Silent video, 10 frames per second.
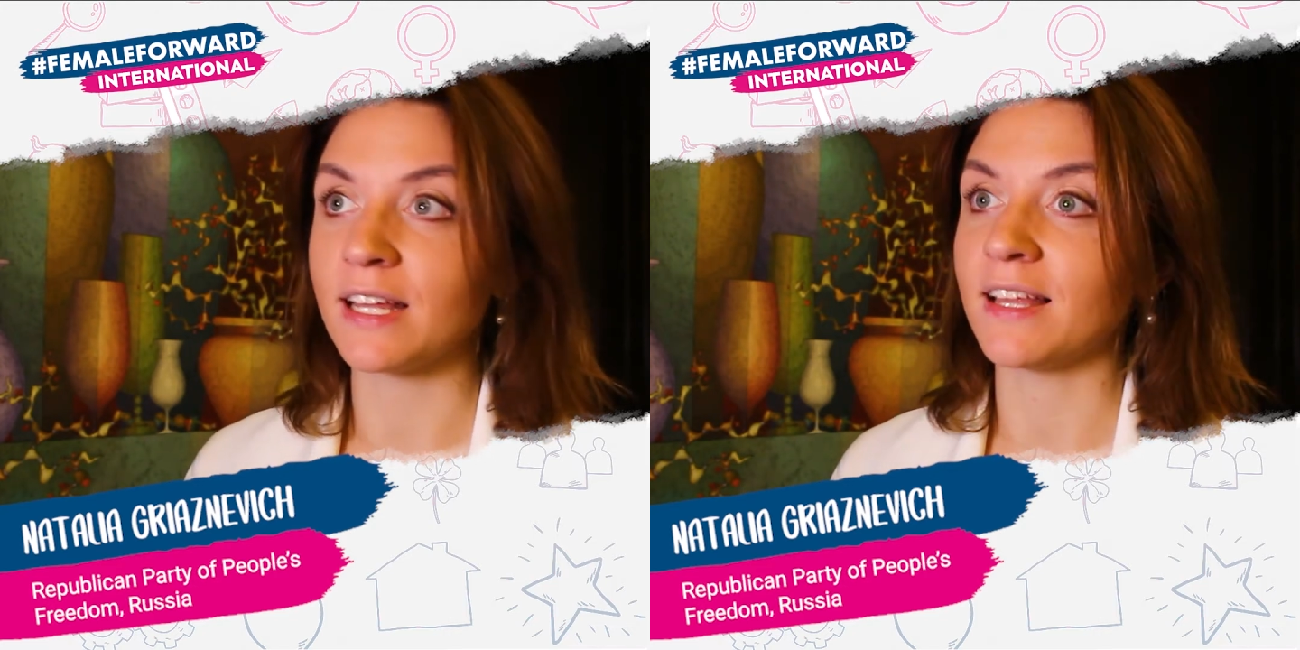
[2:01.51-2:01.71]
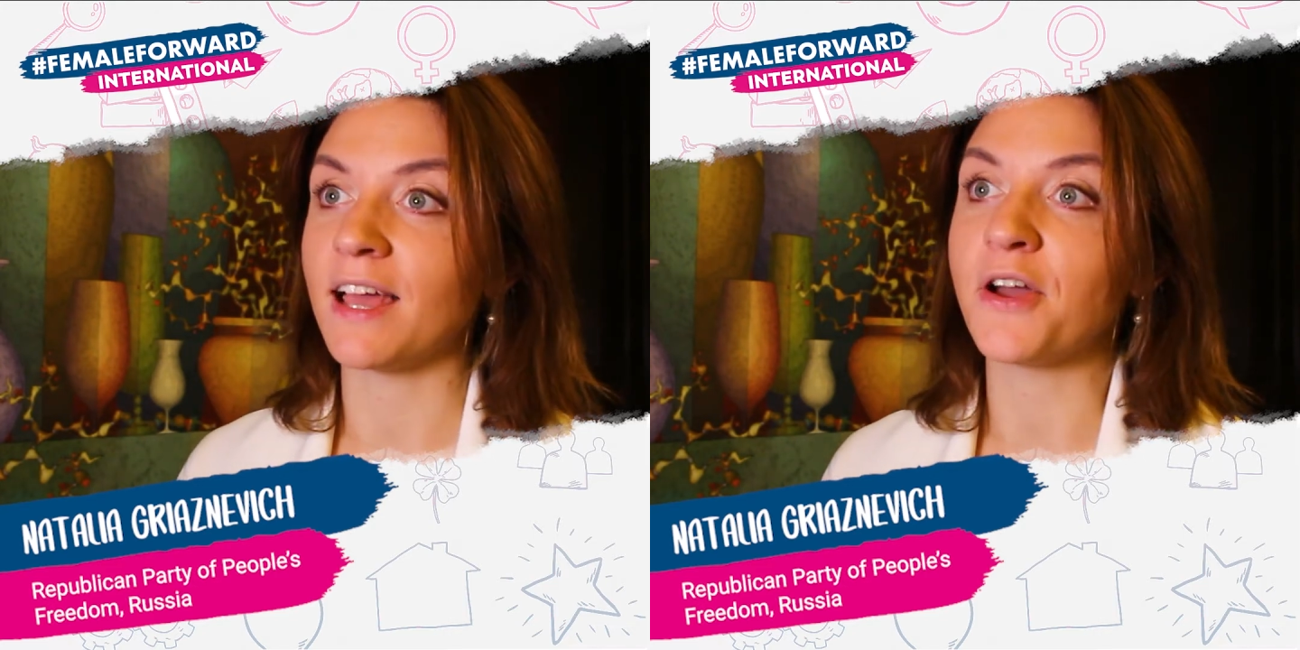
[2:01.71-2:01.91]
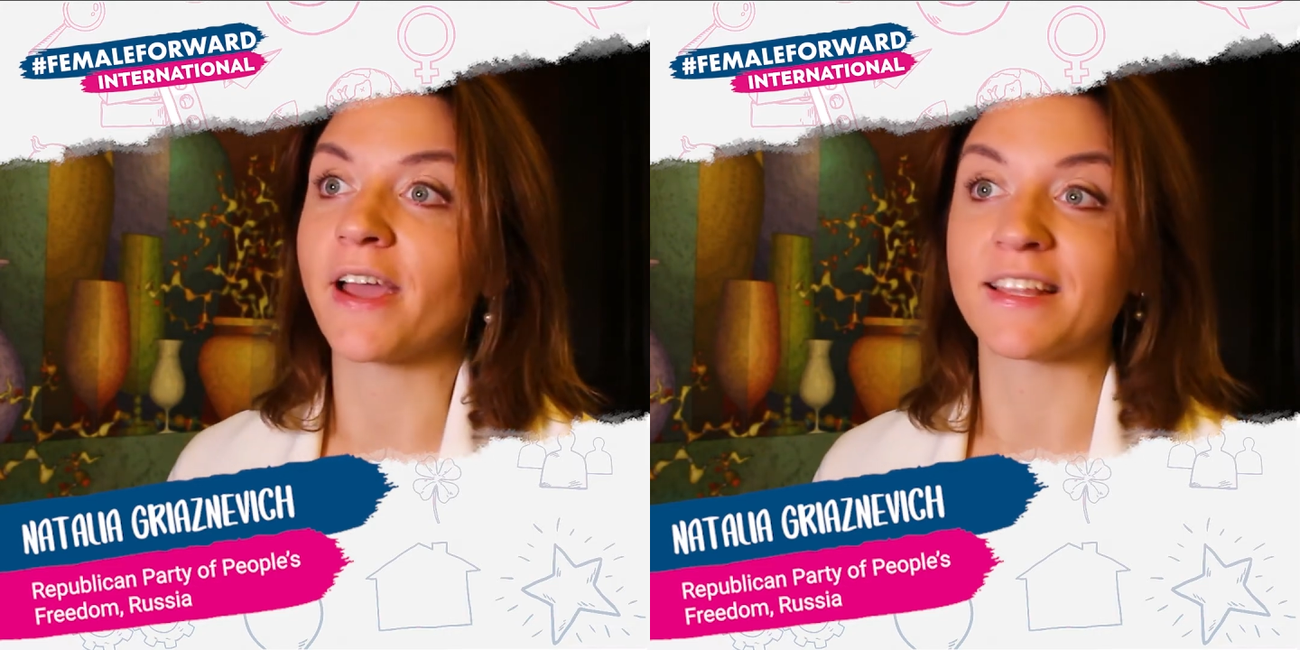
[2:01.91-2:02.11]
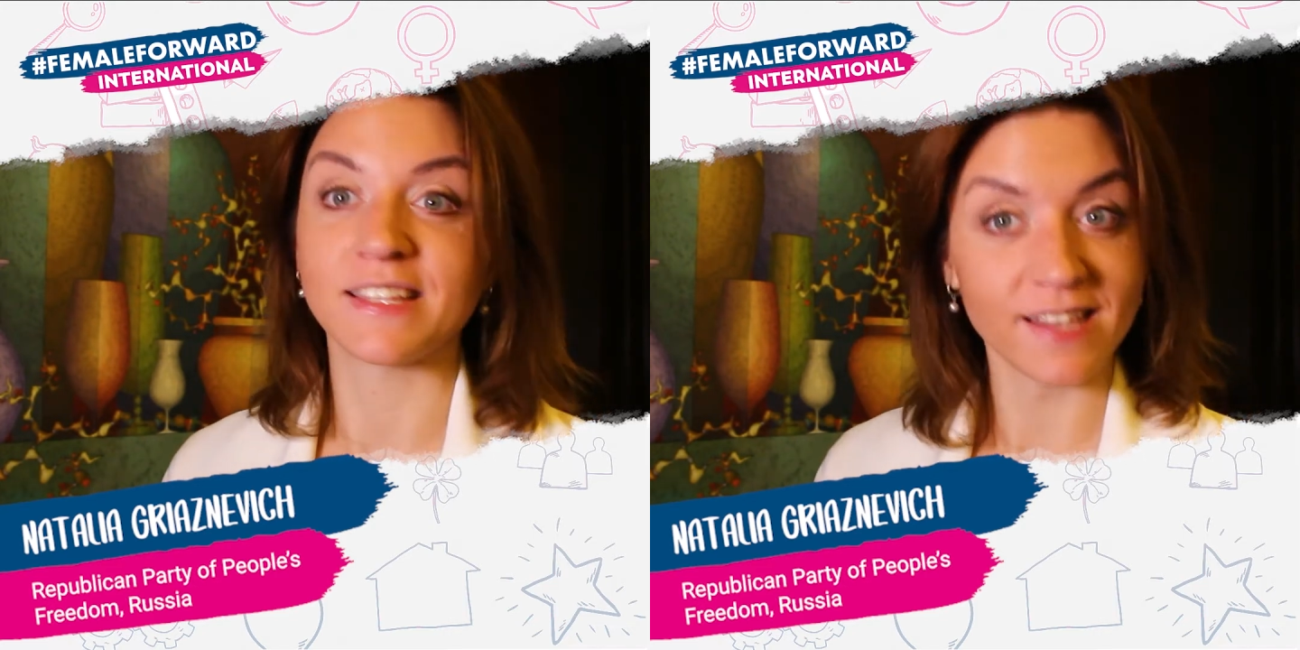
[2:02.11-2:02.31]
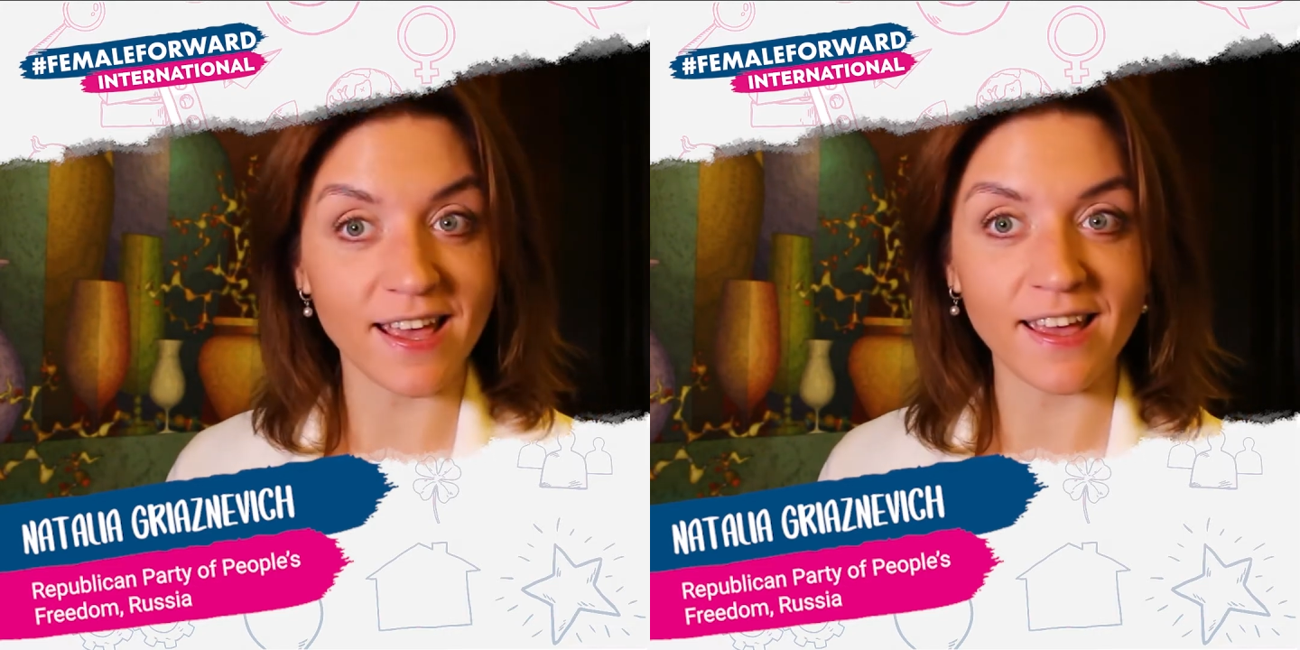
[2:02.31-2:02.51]
and now I can
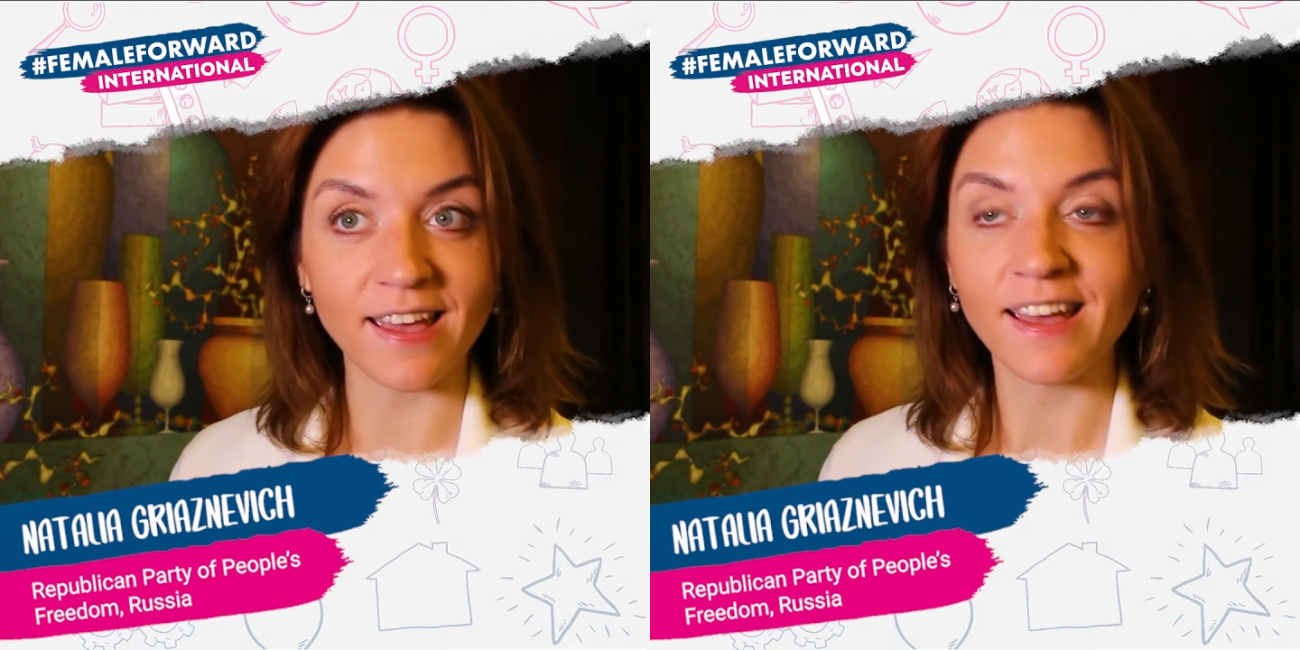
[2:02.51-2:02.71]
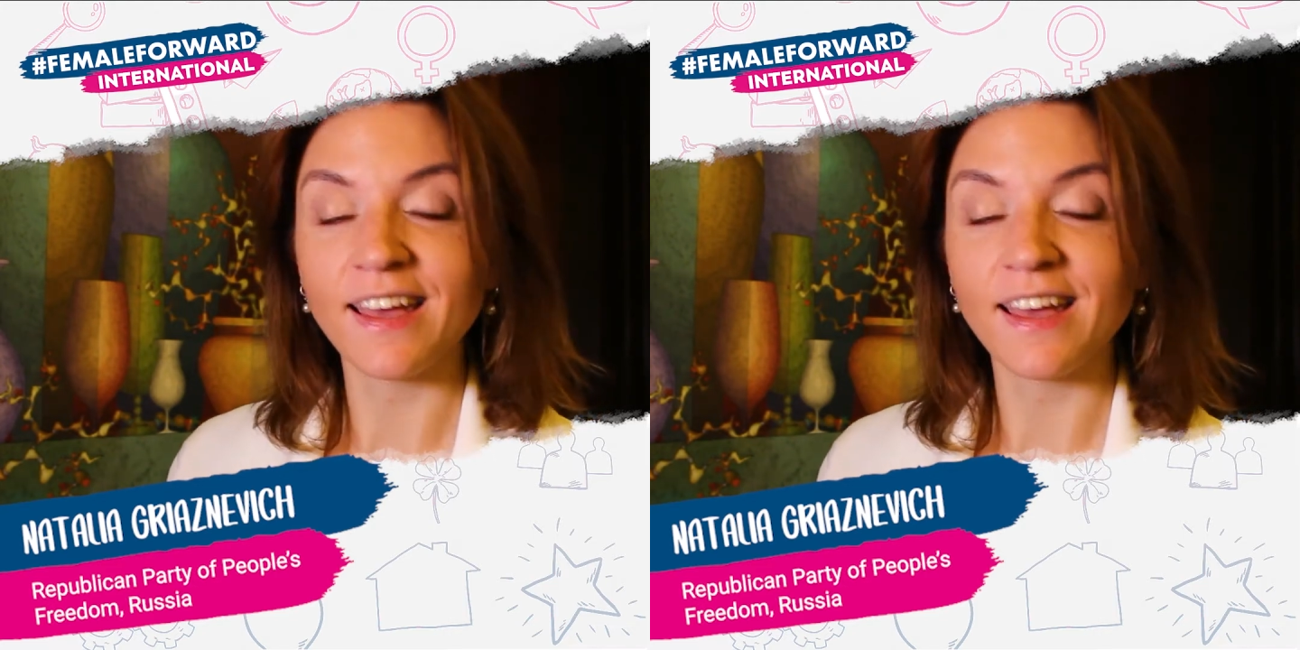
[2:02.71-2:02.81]
say